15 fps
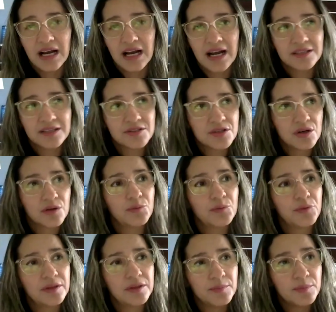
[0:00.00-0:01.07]
I talked
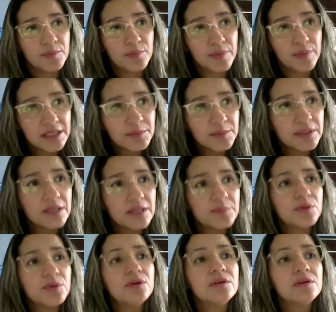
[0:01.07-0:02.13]
with many
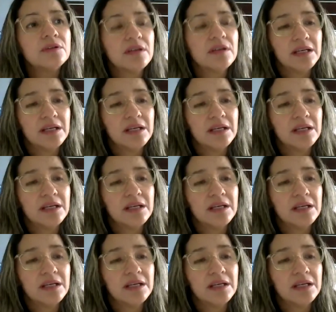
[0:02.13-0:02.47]
people